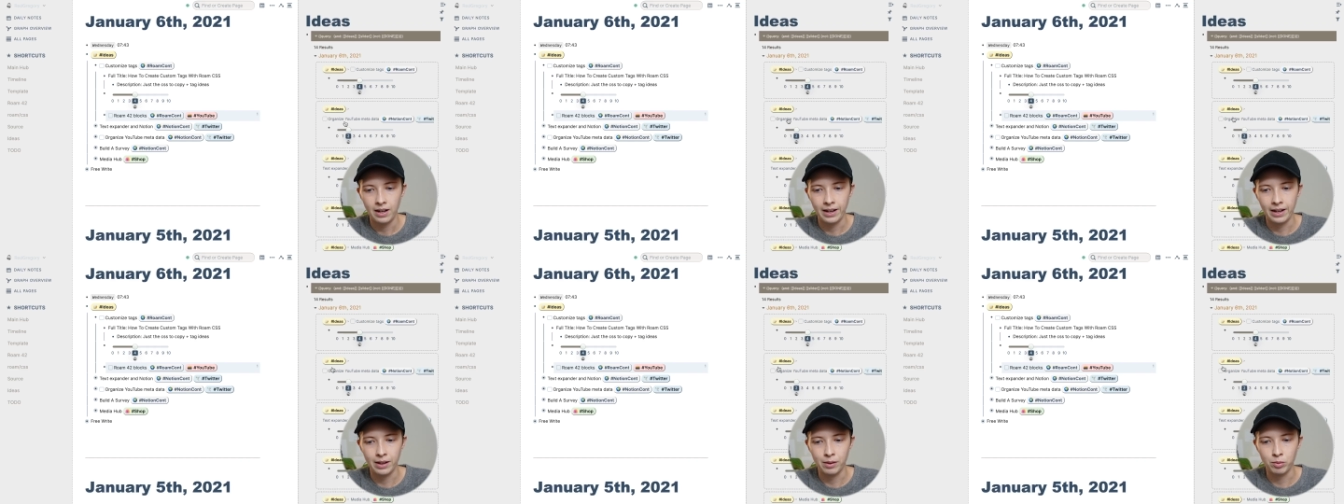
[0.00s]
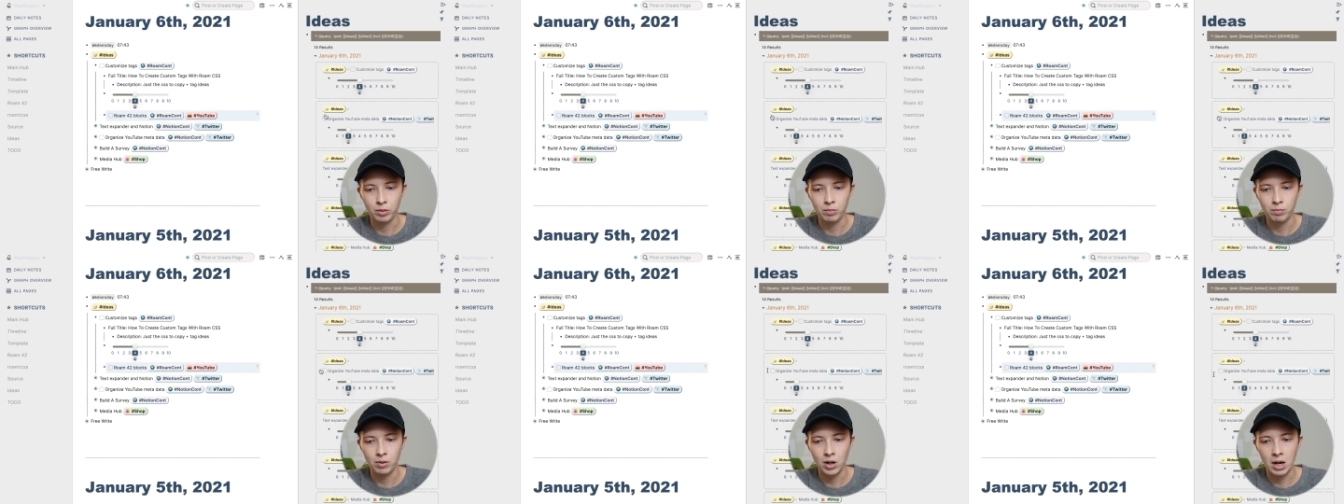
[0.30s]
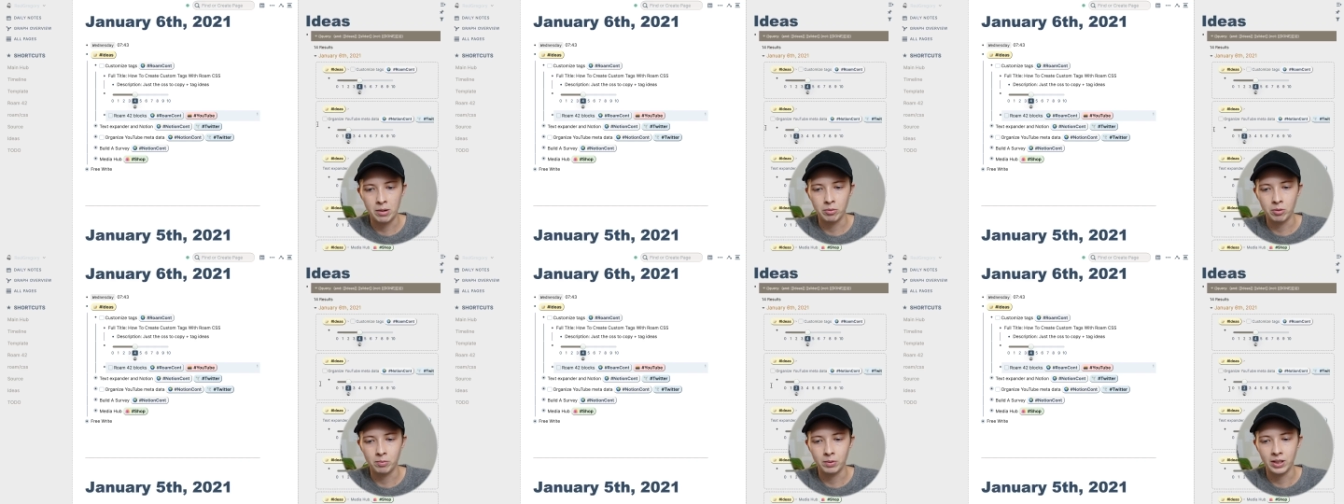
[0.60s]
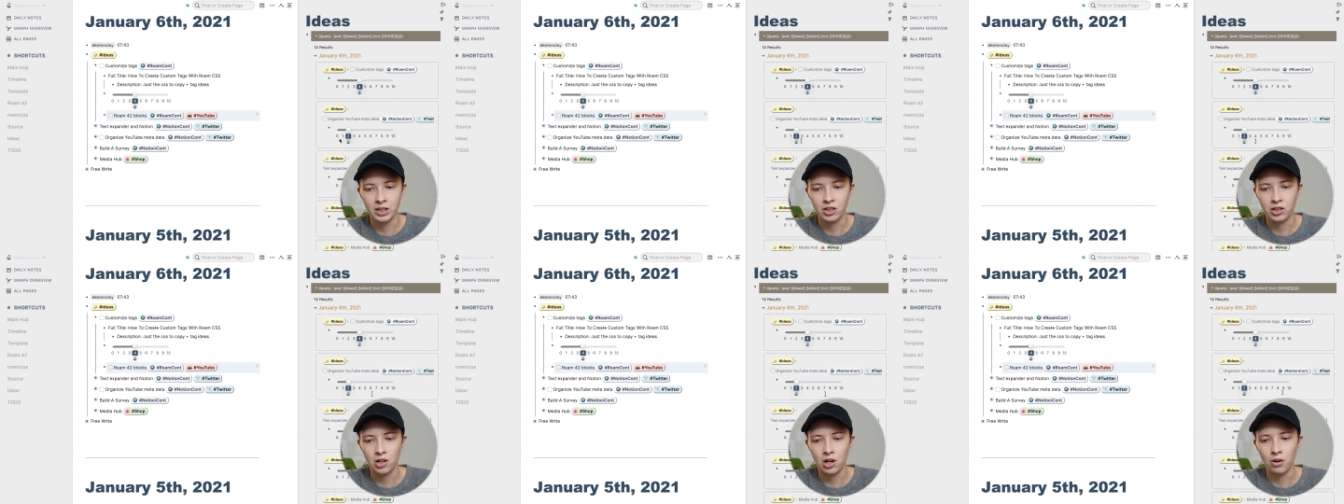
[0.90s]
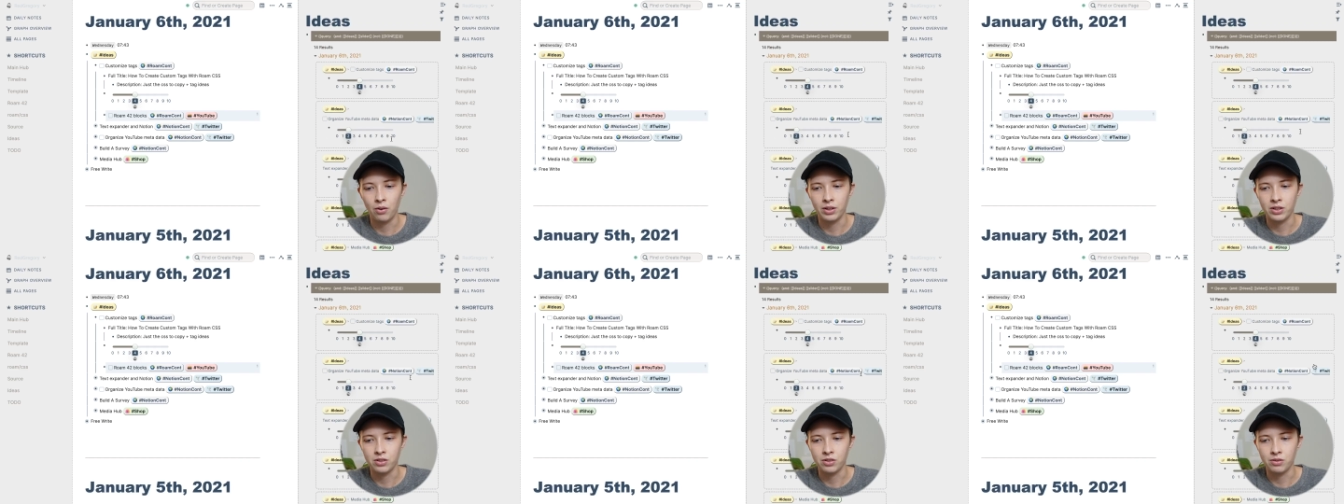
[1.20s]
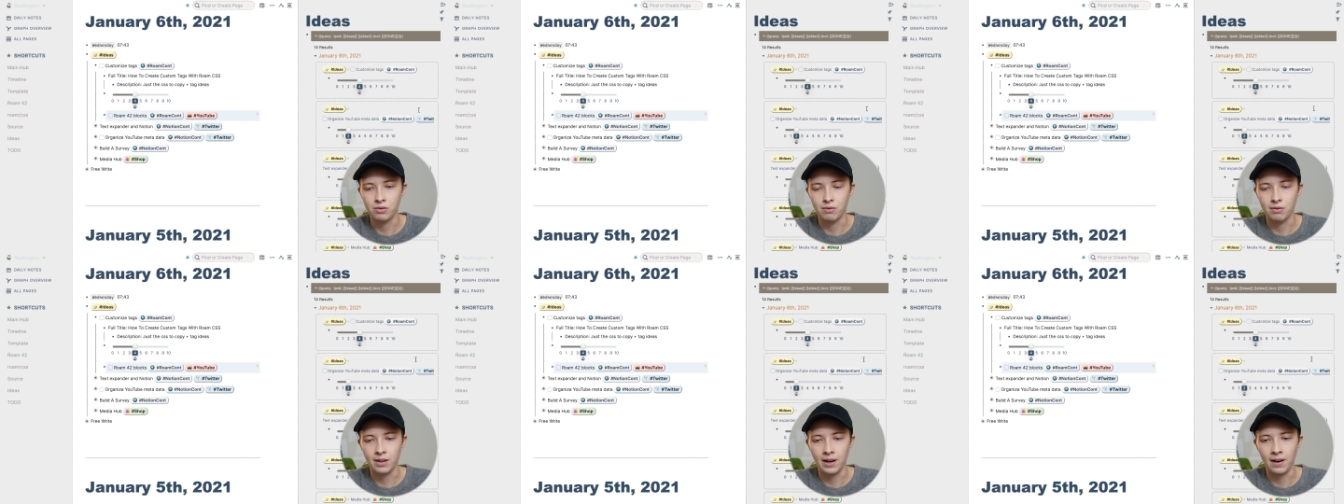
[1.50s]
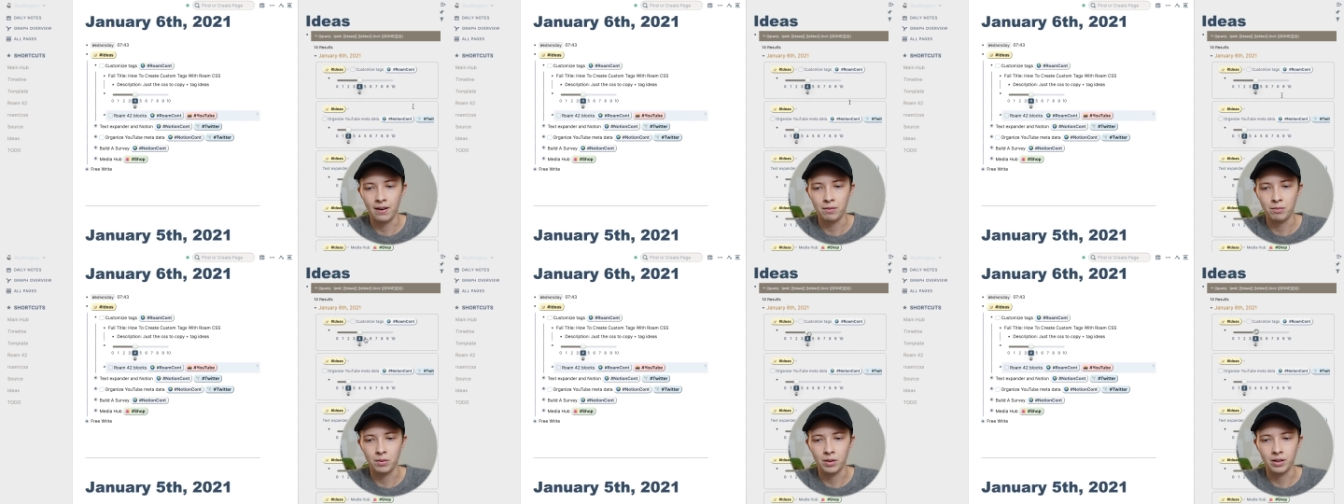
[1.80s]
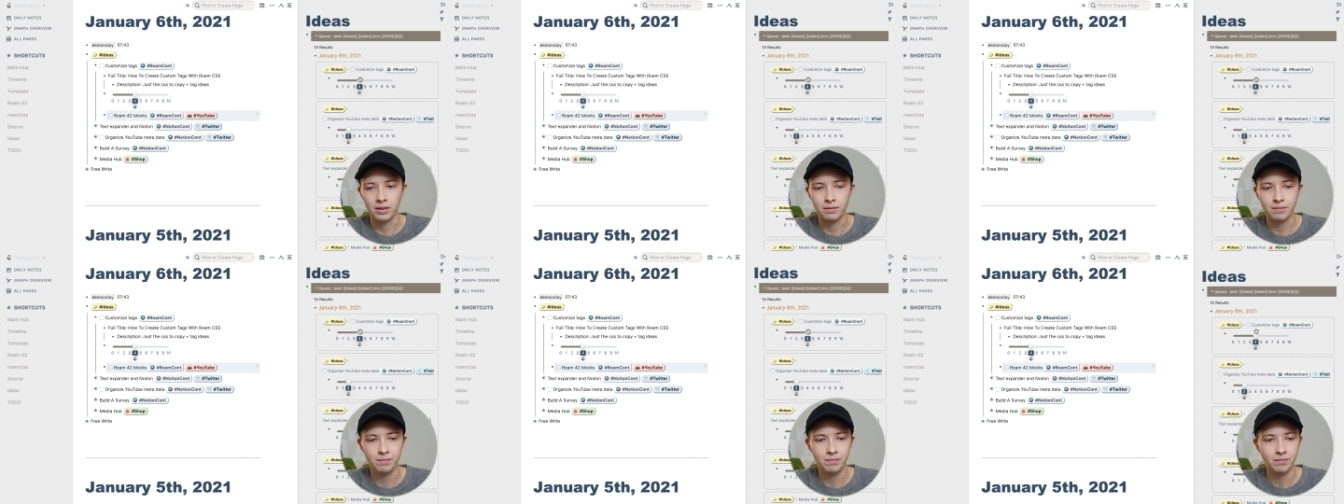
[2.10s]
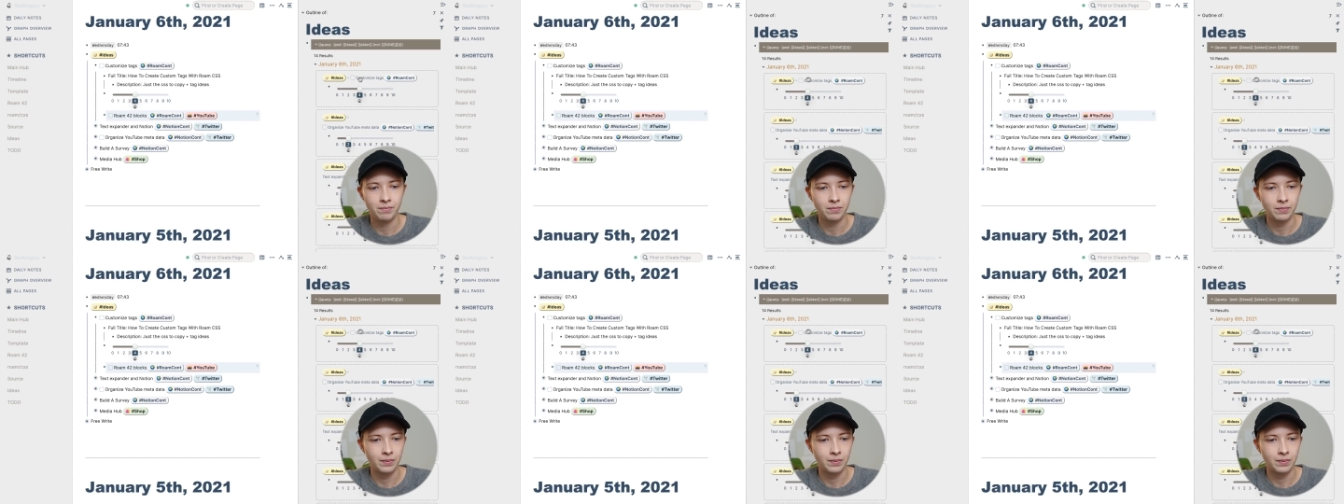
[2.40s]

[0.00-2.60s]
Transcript: I will probably go and do that one.